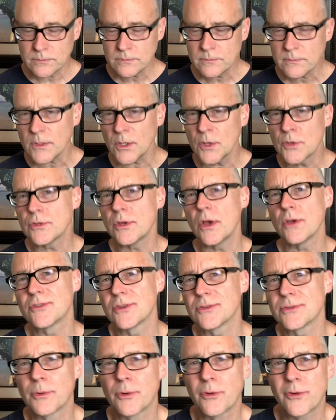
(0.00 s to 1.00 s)
There's also
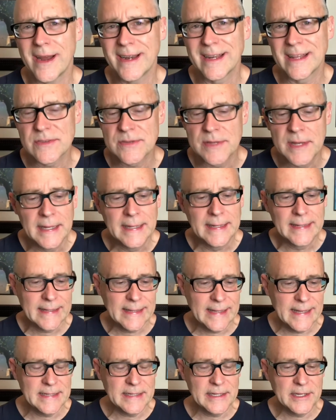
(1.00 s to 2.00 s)
some credits
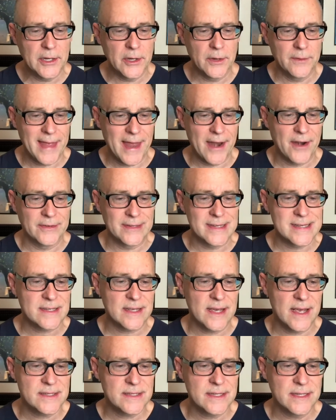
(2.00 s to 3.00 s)
in here that are
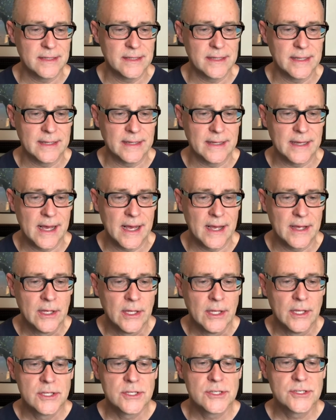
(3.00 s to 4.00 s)
discussing the
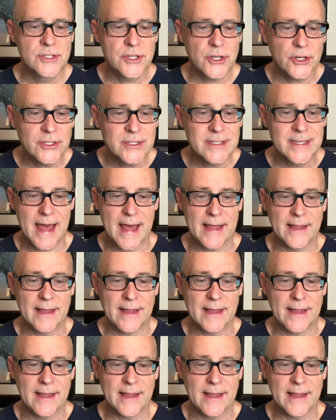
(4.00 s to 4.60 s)
surtax.